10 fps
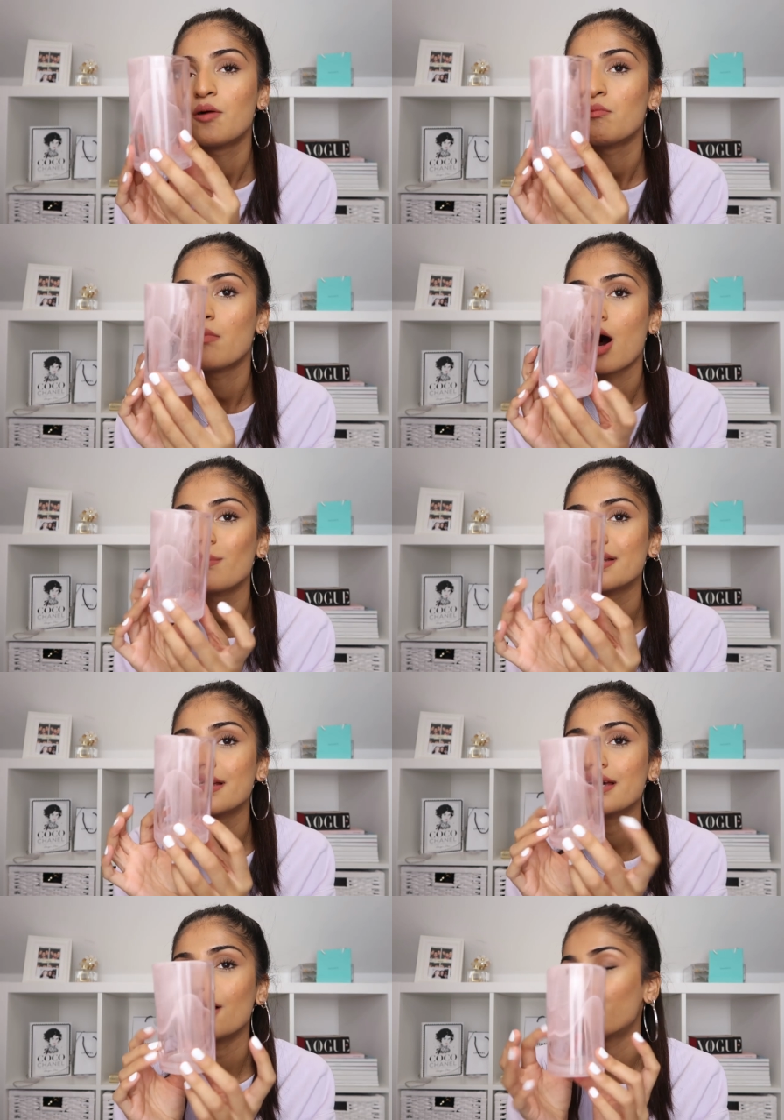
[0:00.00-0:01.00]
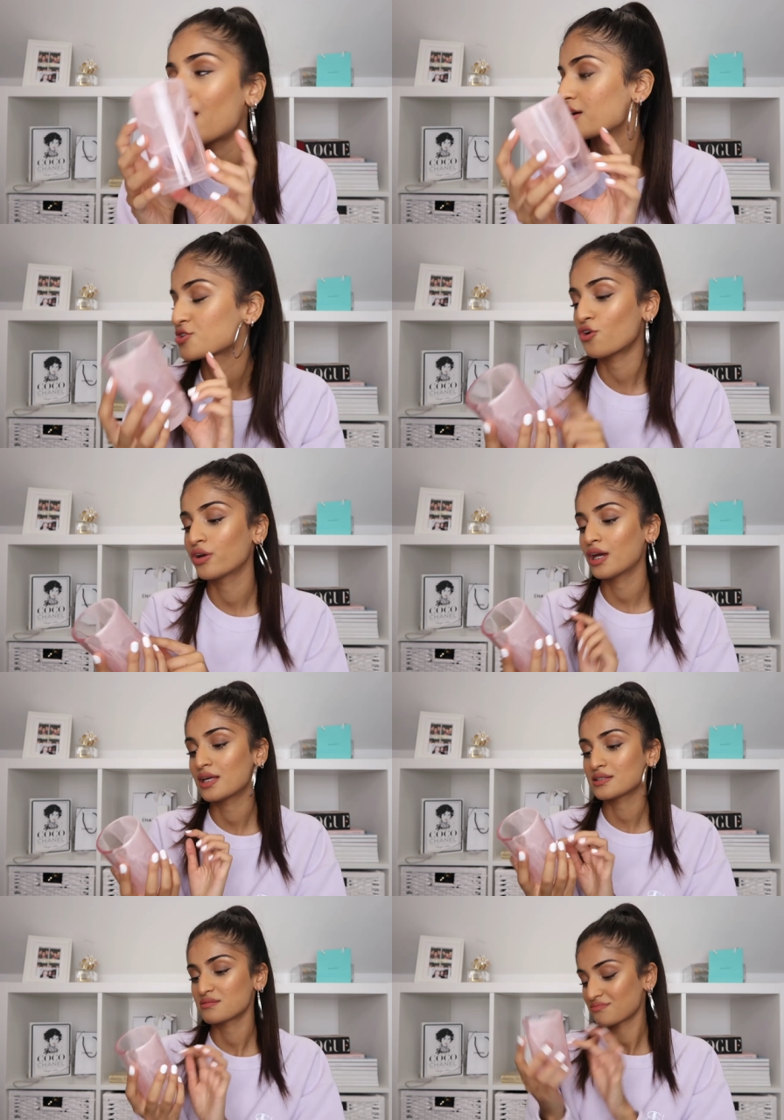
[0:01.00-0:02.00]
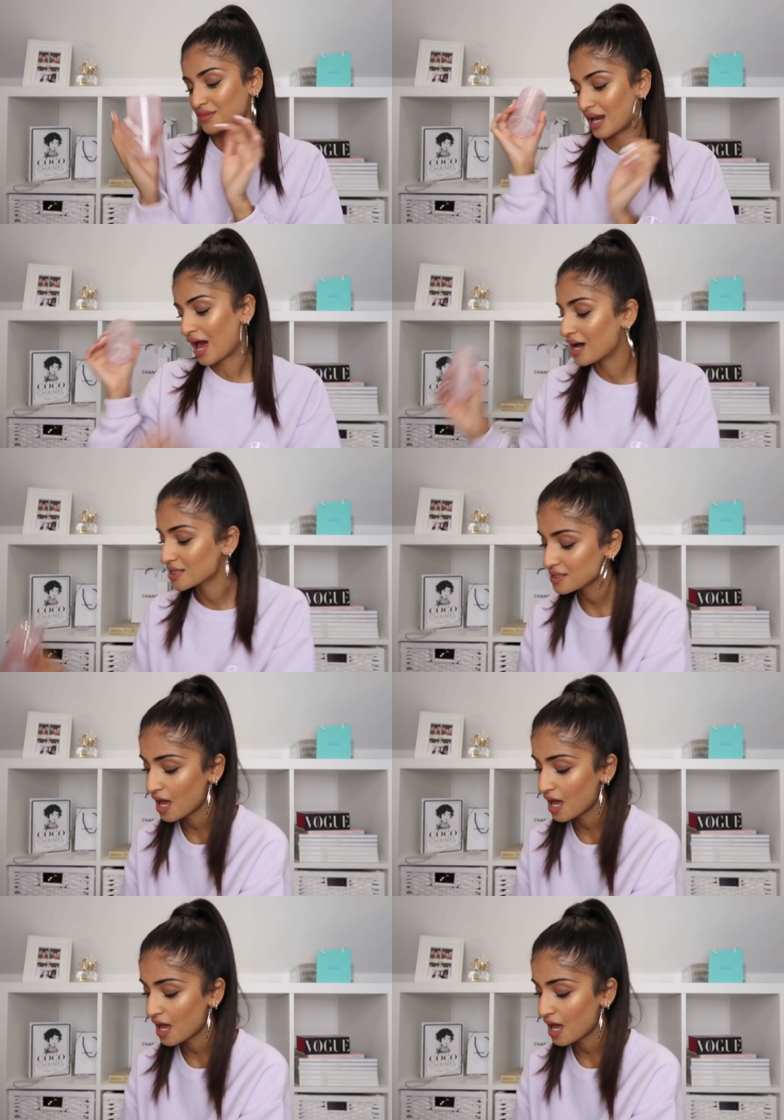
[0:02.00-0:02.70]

marbly effect on it. It's glass.